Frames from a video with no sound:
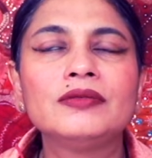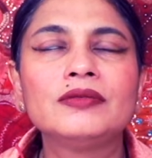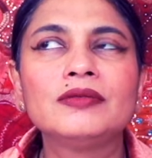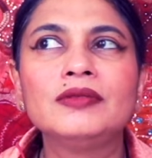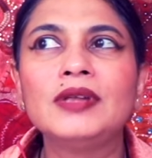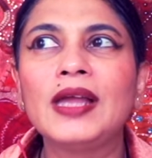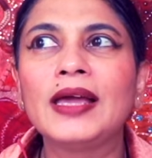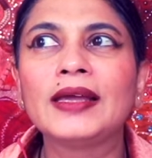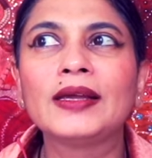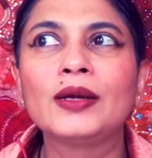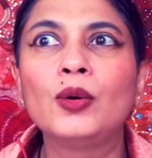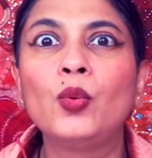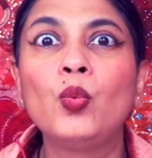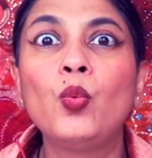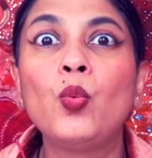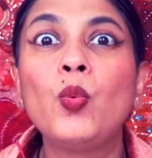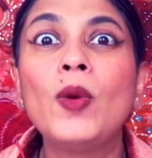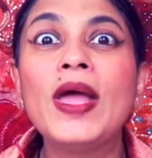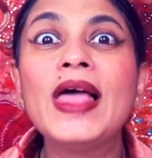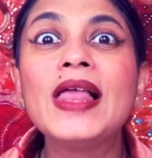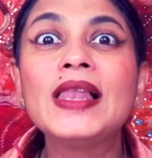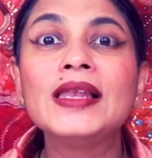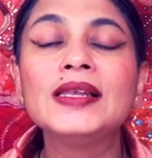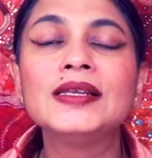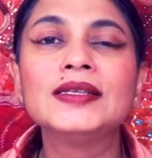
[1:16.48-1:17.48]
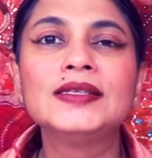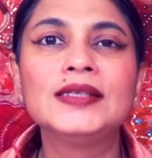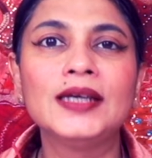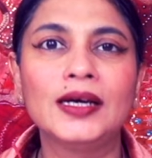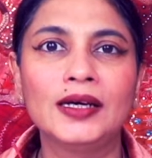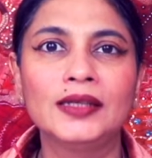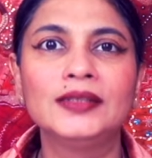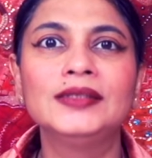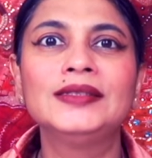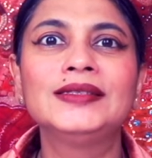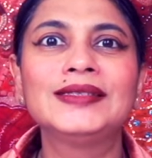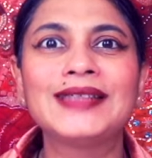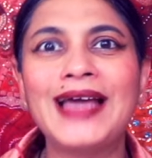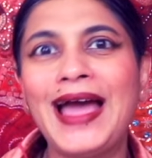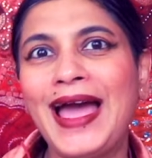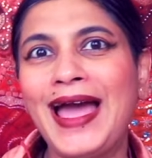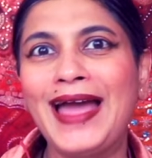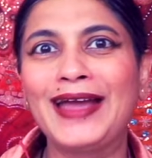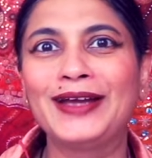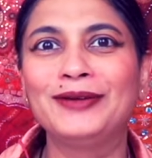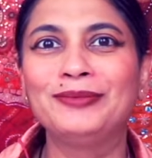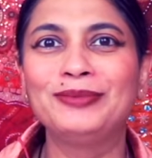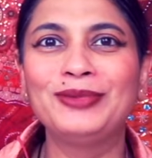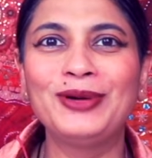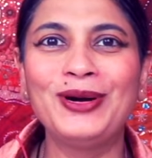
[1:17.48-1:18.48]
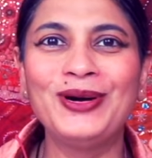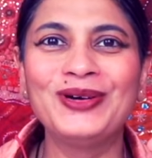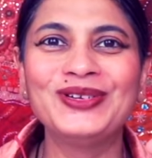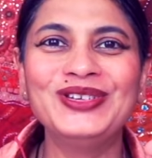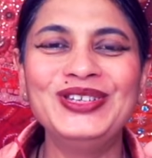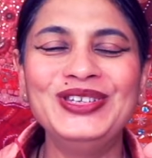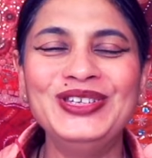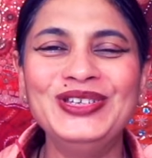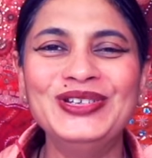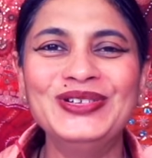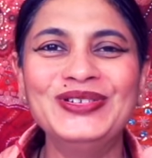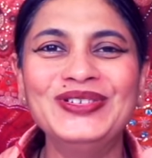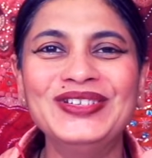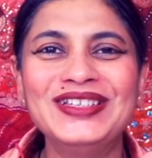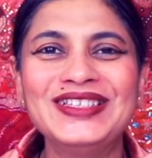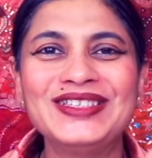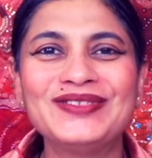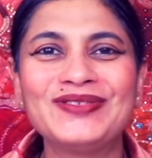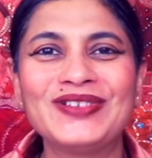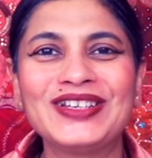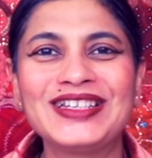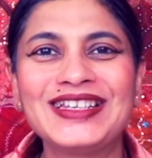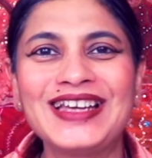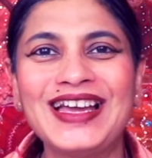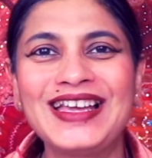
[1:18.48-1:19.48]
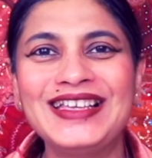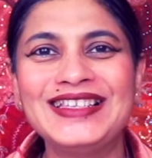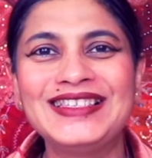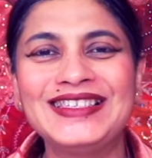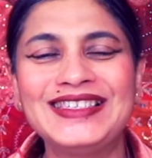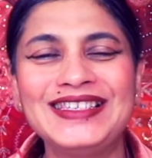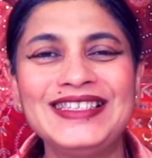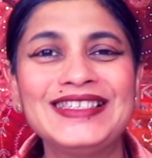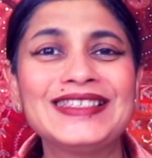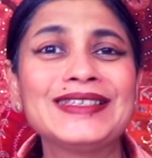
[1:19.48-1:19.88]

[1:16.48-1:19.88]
like a well done tag upon you is what I see.